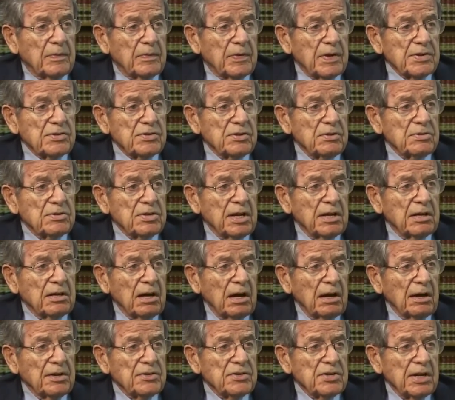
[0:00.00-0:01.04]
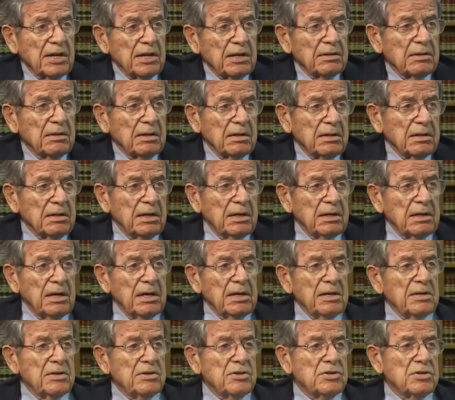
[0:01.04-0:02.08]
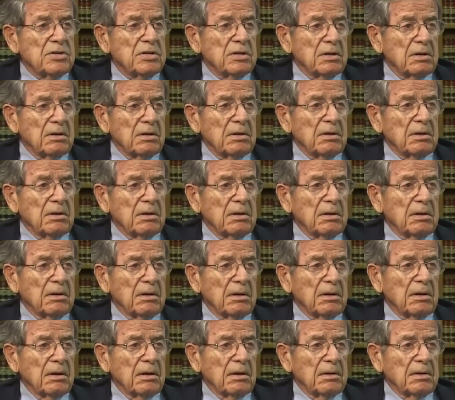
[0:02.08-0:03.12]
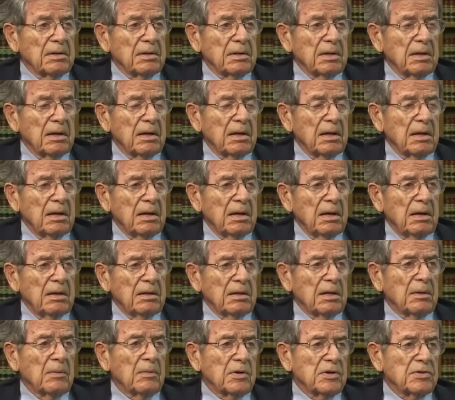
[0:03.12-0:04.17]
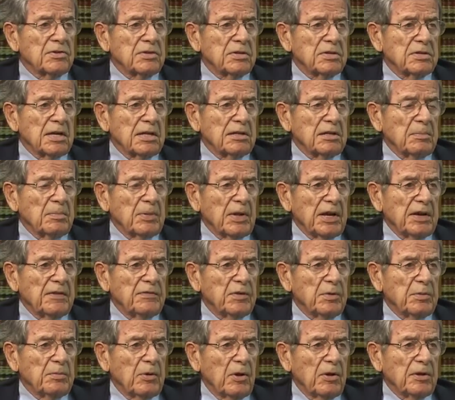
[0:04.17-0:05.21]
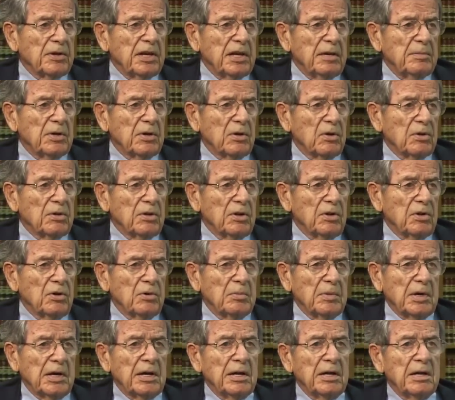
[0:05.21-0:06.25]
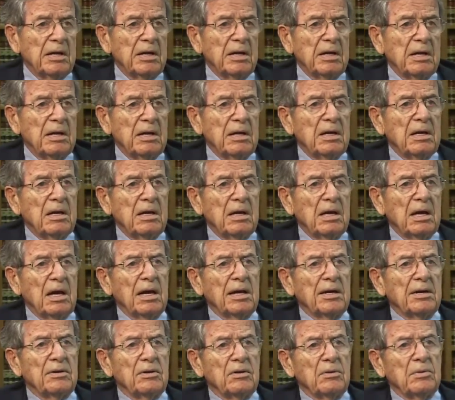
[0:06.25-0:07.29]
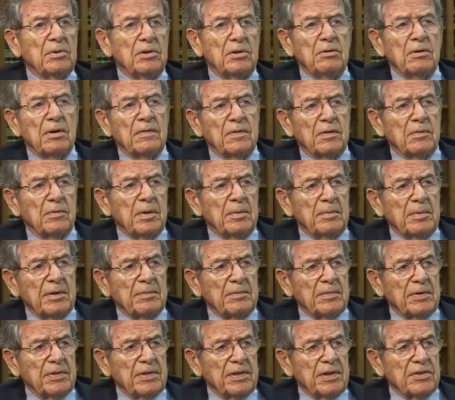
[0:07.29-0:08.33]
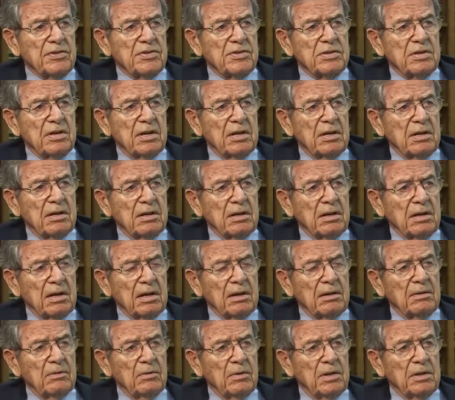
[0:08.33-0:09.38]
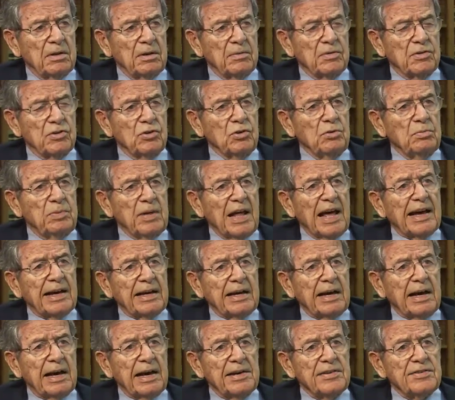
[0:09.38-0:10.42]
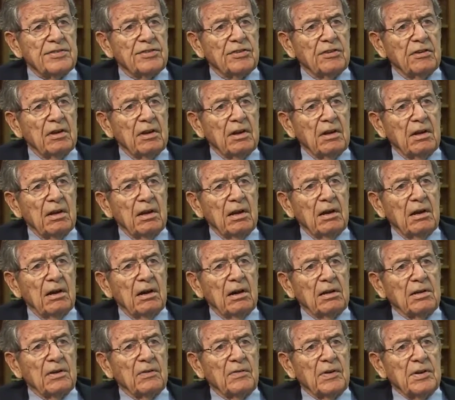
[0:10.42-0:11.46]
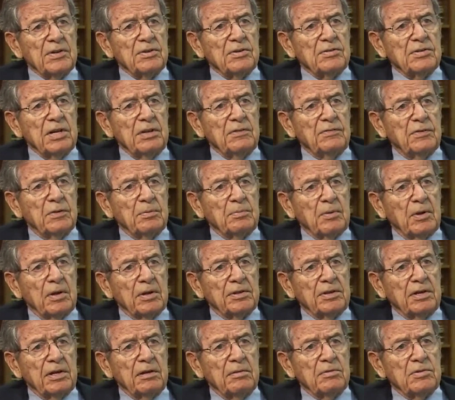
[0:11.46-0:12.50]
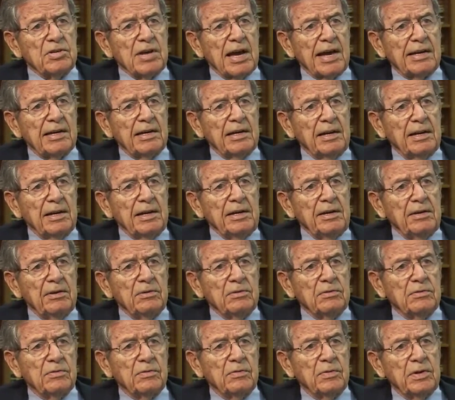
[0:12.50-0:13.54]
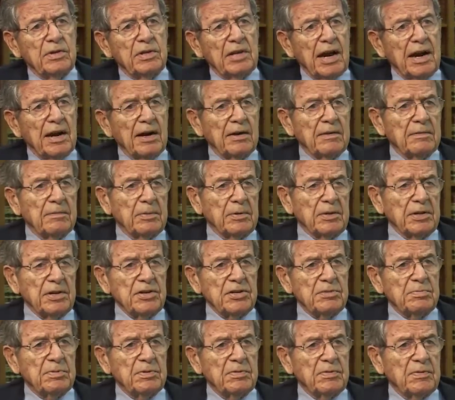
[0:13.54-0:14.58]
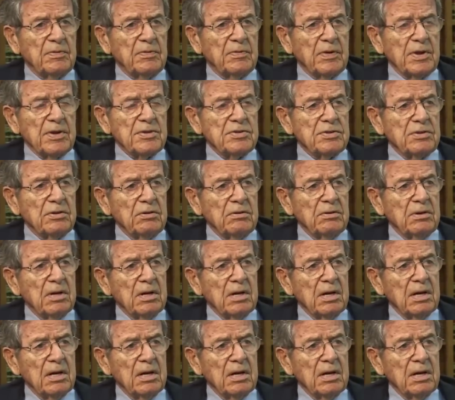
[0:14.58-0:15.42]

Fresno State College had engaged. Uh, they were set to play a football game in Oklahoma. I don't know whether you ever remember this, and uh, it was two black guys on the Fresno State football team: Jack Kelly, who's a retired policeman from Fresno,